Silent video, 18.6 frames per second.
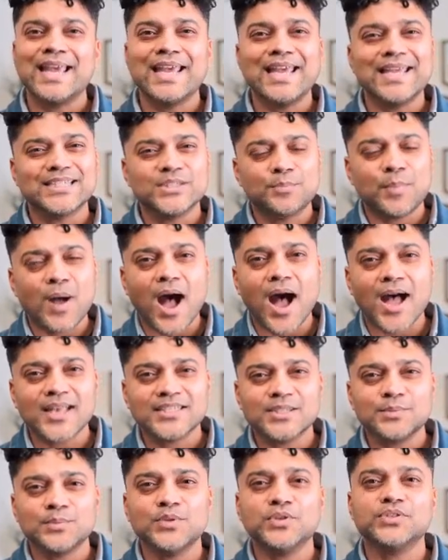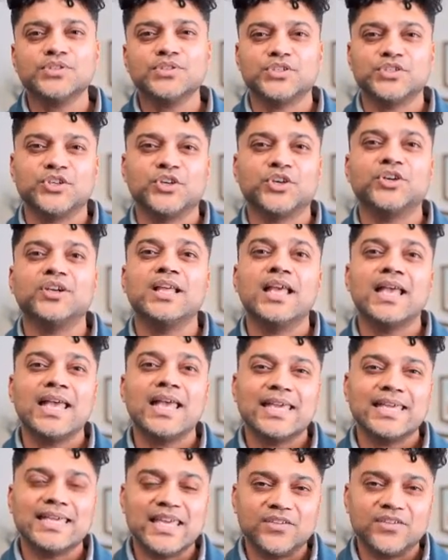it's possible to
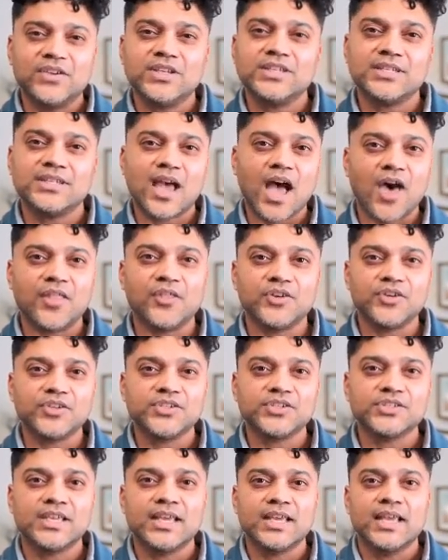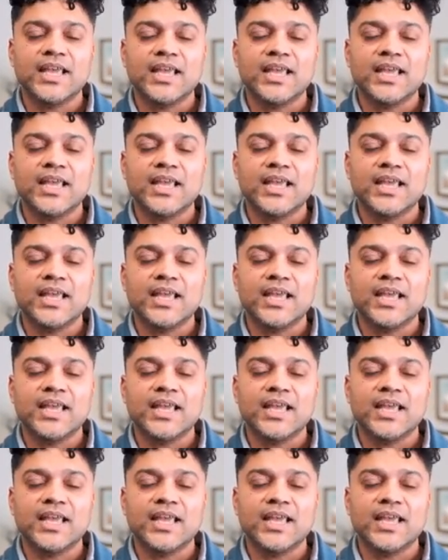turn giving to others